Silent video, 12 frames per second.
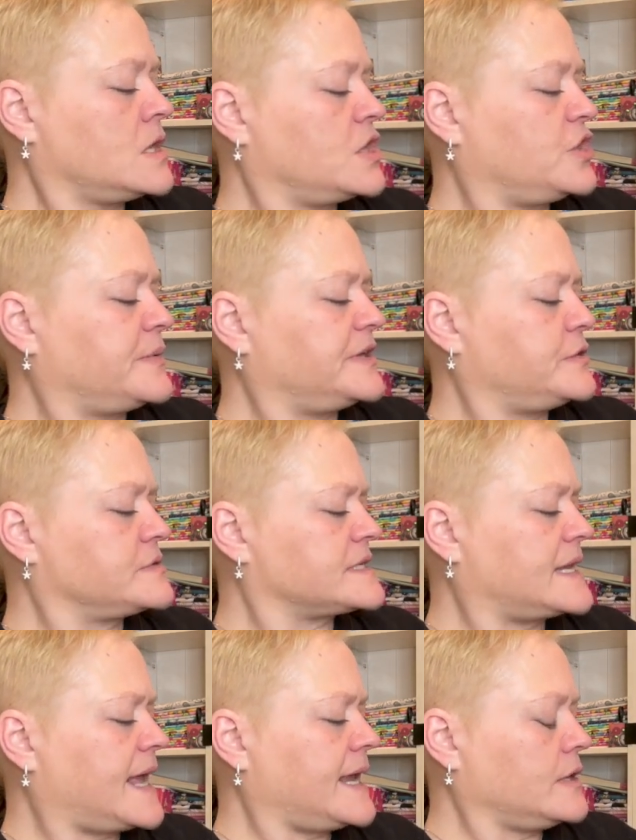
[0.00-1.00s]
You would use
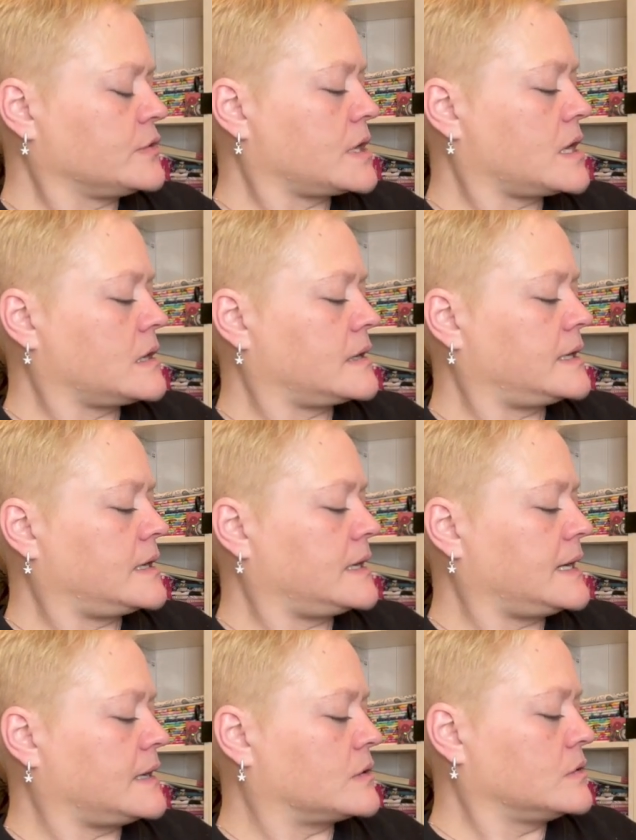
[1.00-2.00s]
an 8 or 9
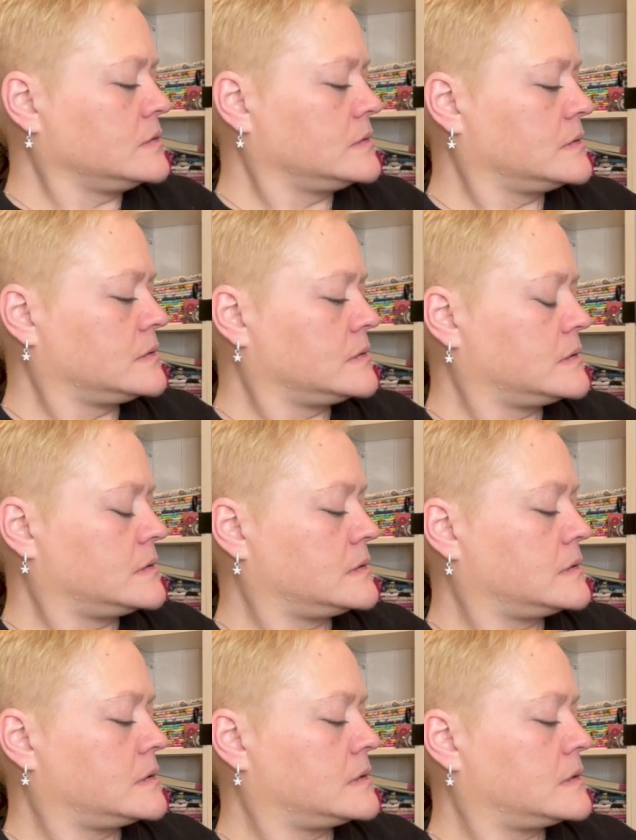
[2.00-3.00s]
needle.
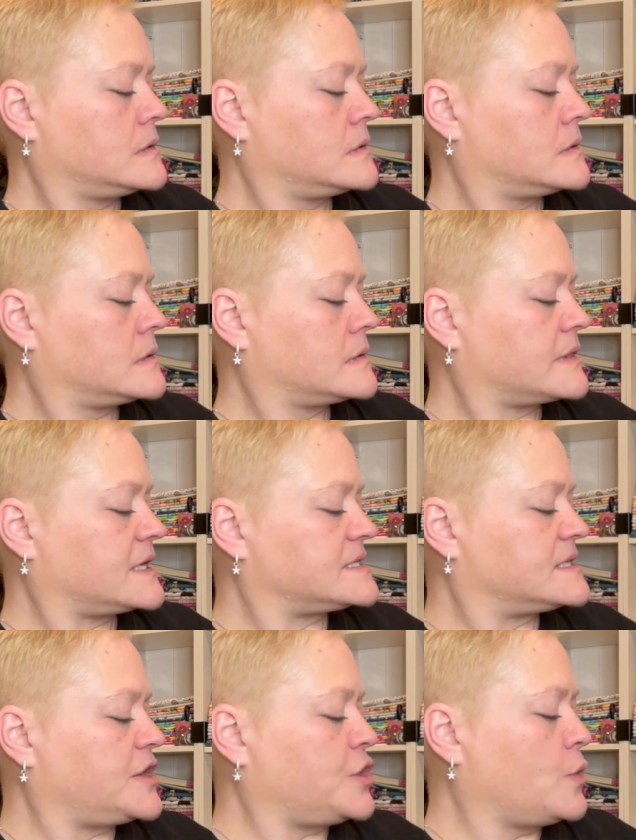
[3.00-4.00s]
That's
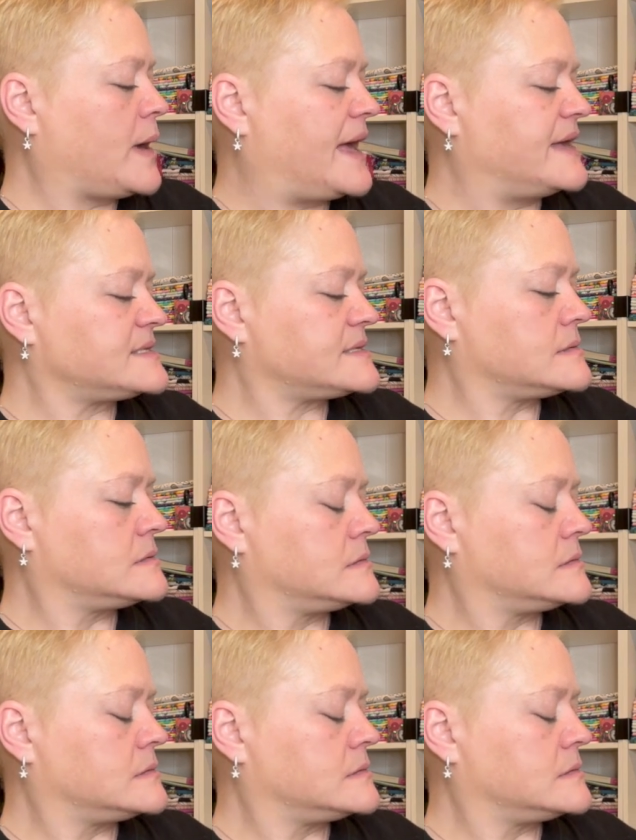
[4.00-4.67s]
the US.